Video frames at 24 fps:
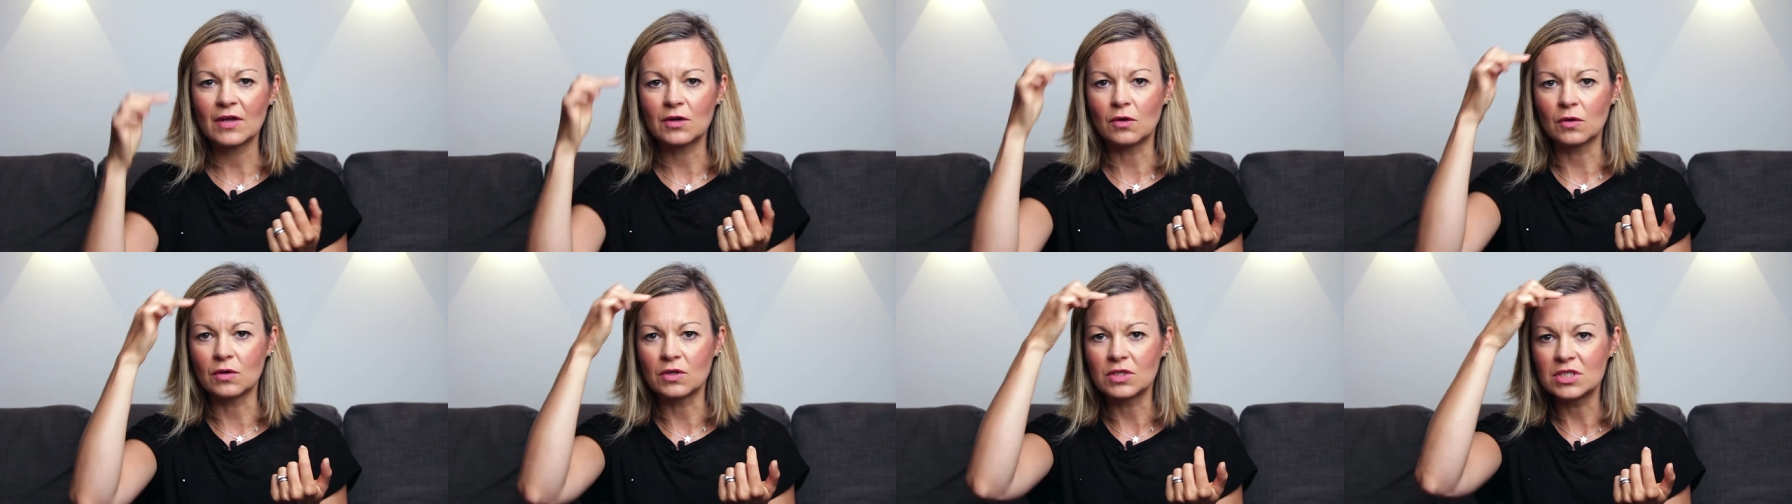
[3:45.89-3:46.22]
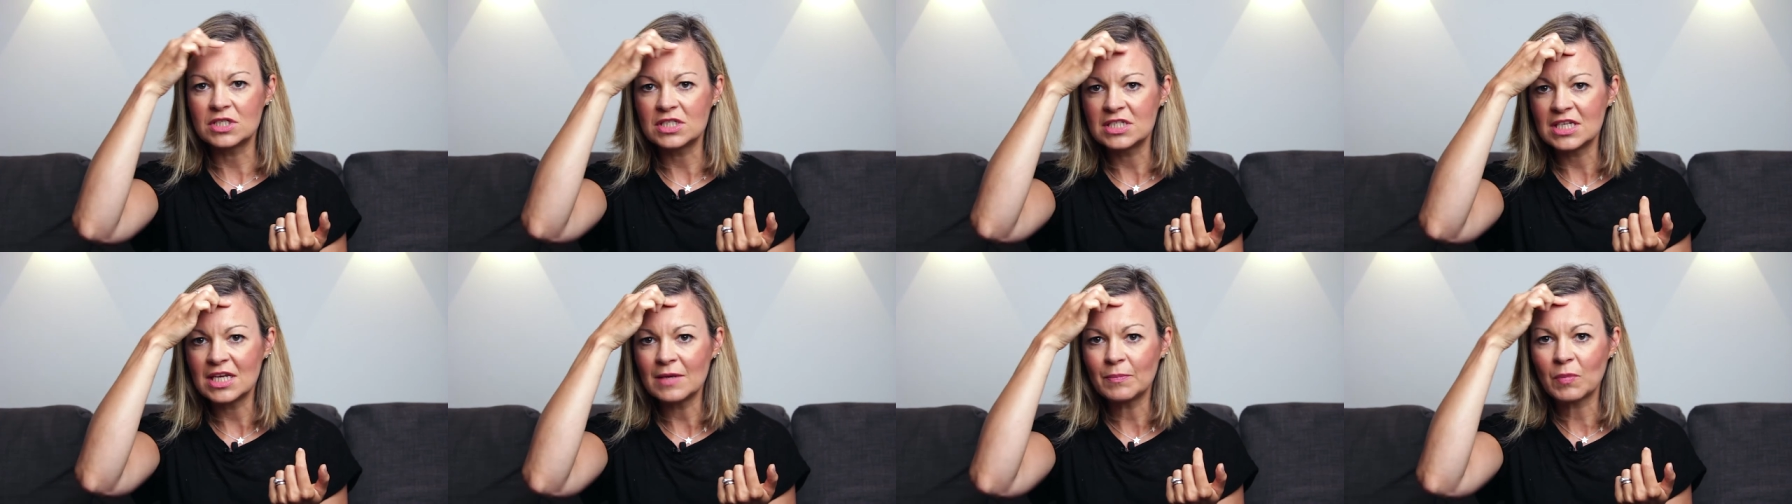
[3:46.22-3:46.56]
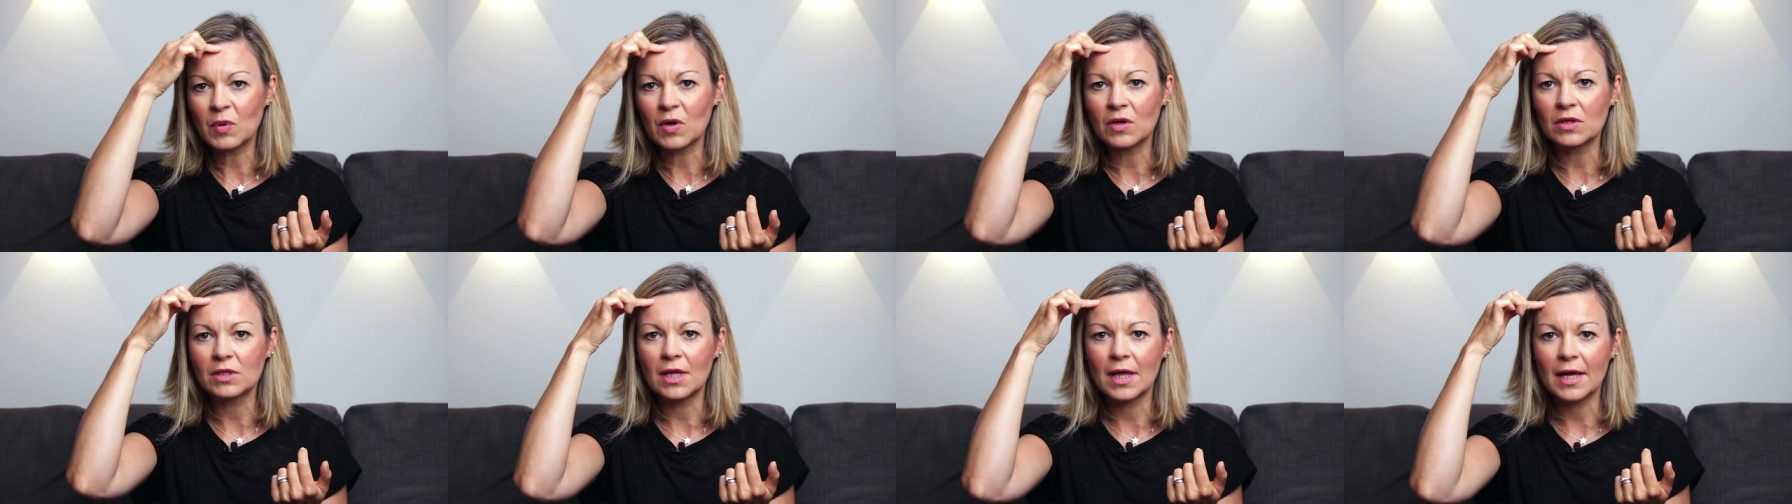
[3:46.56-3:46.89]
and on
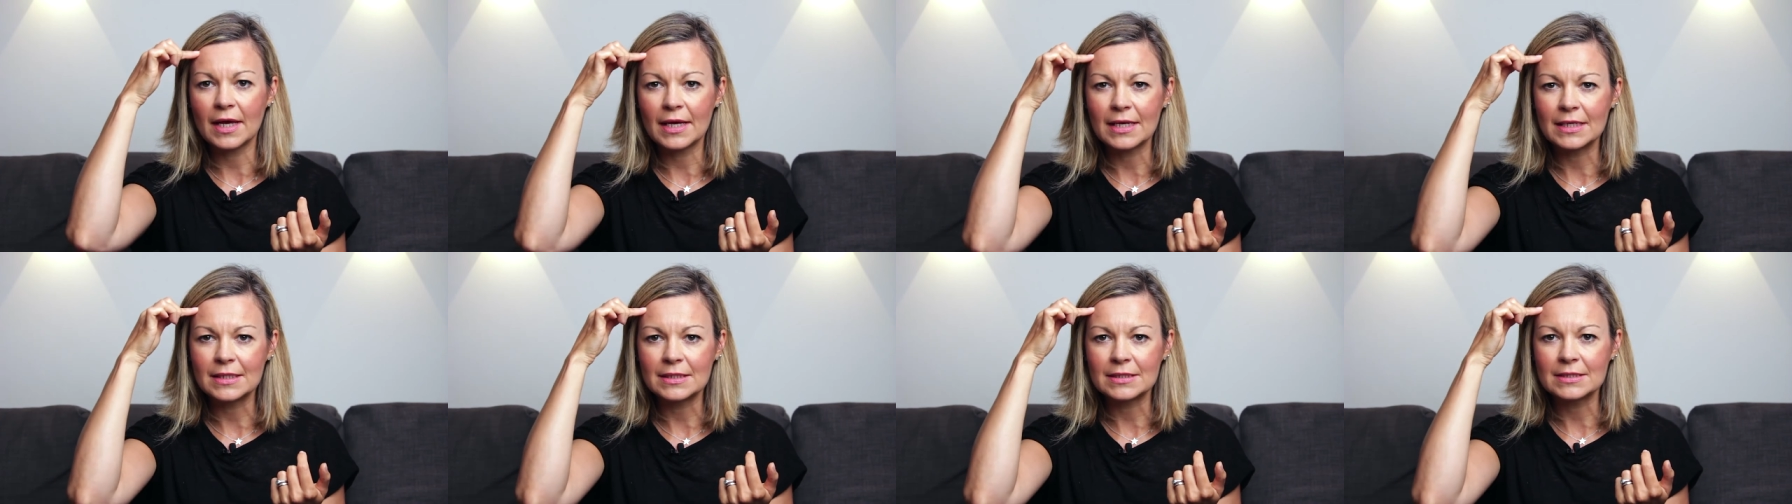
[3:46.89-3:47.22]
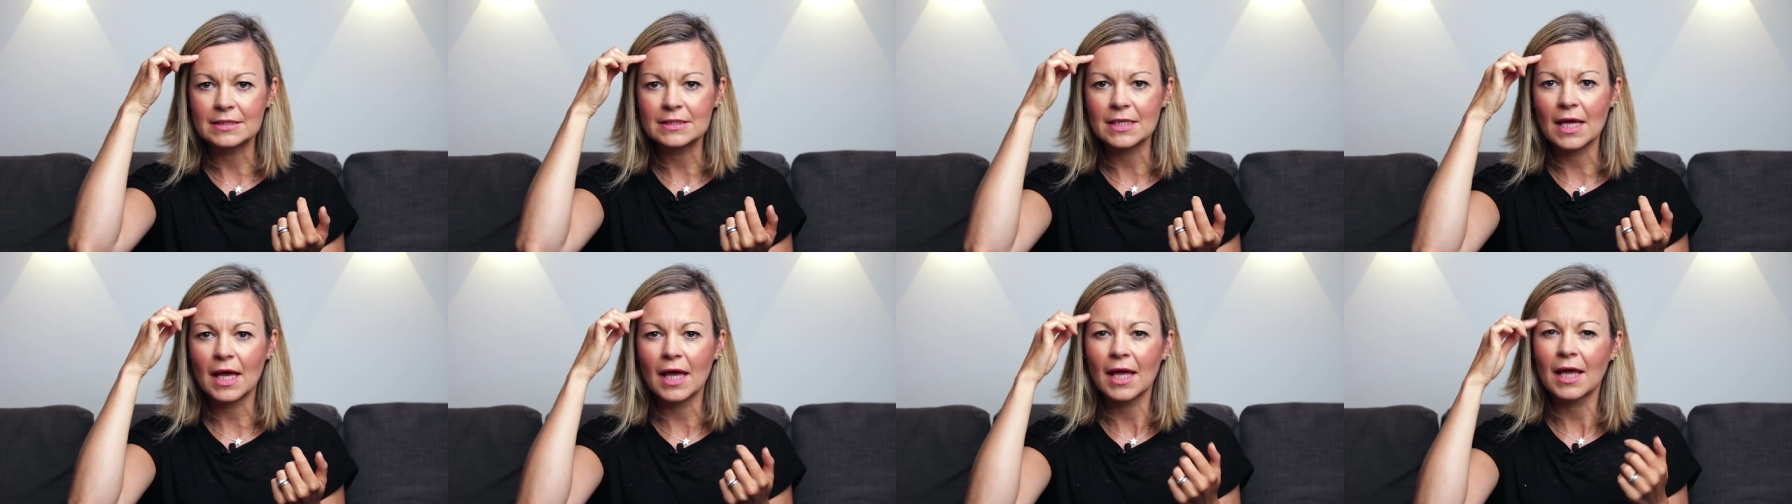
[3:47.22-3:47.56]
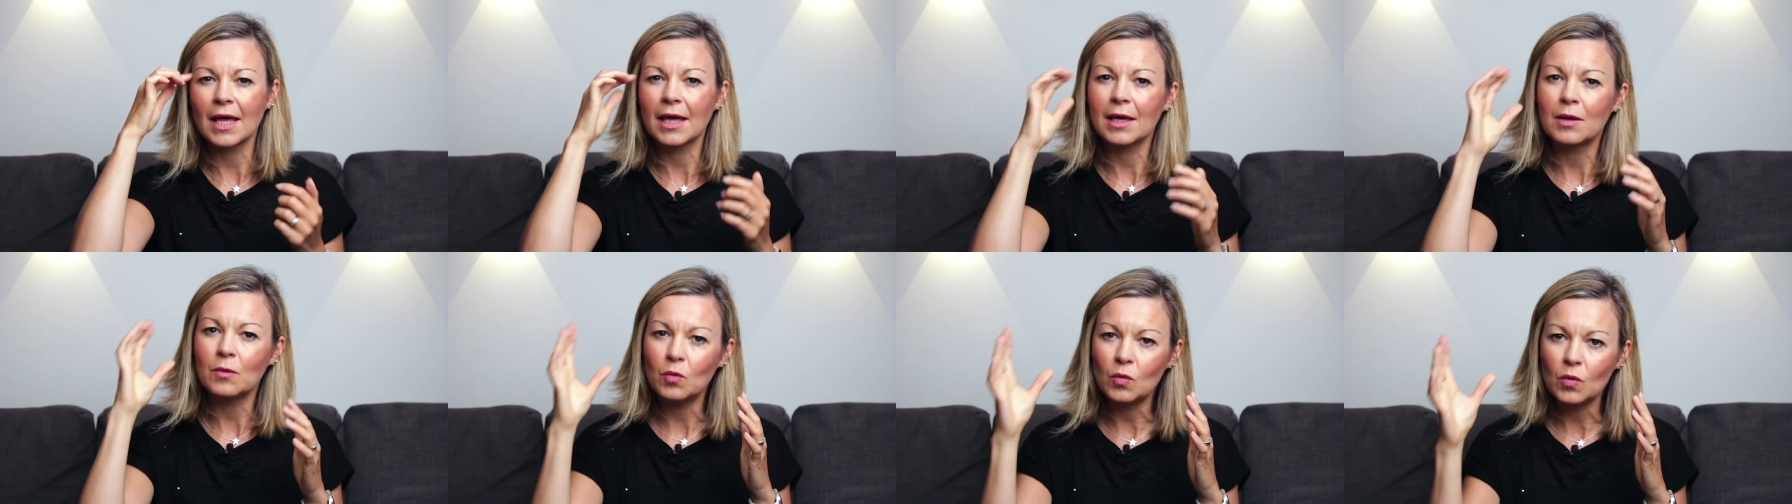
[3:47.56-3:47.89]
deeper lines,
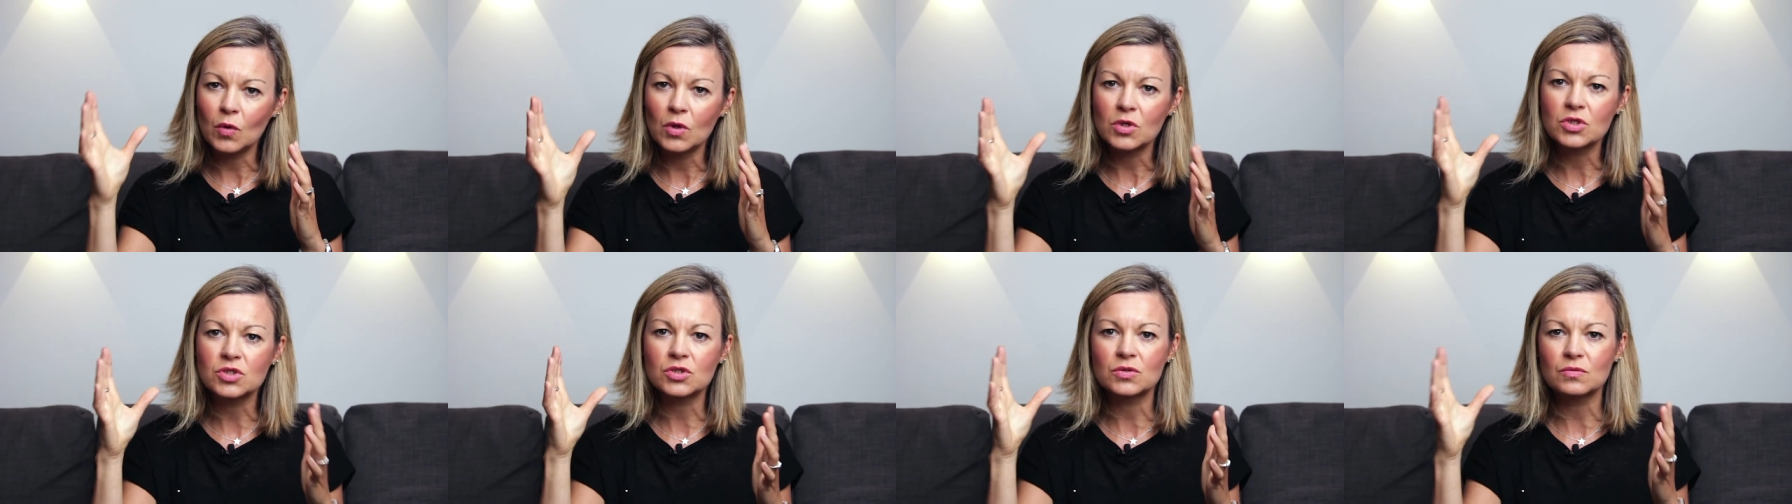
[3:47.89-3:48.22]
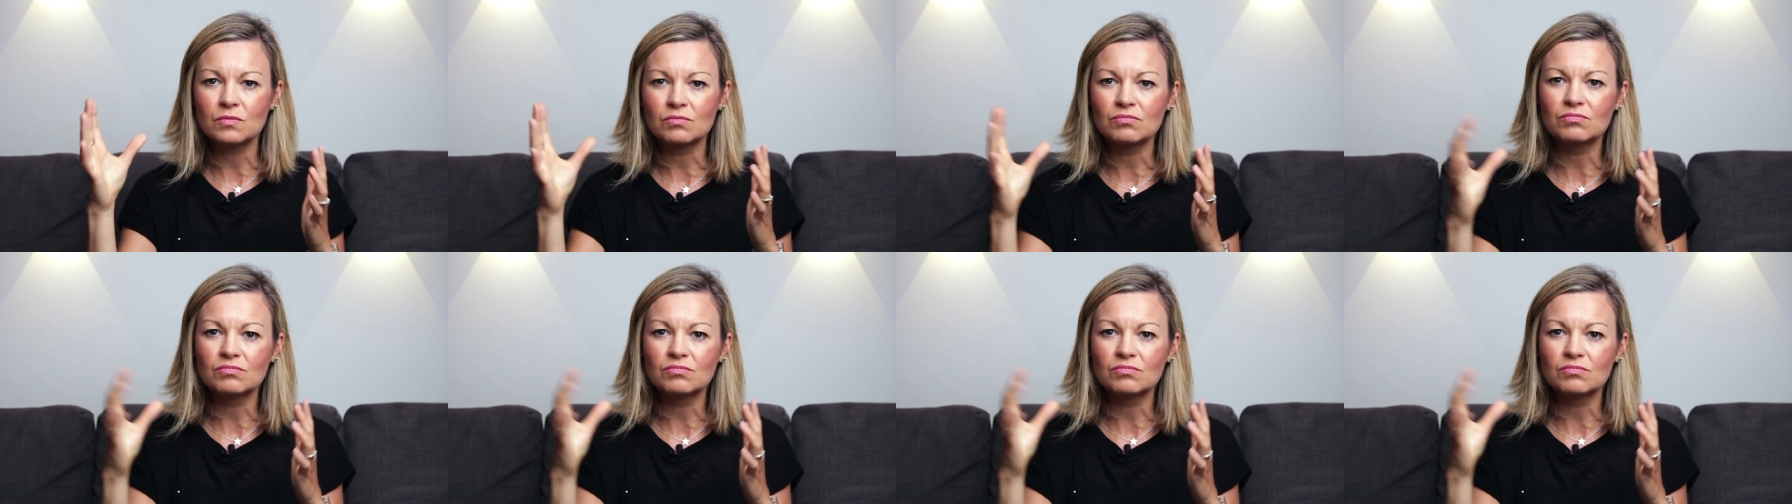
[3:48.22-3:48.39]
I would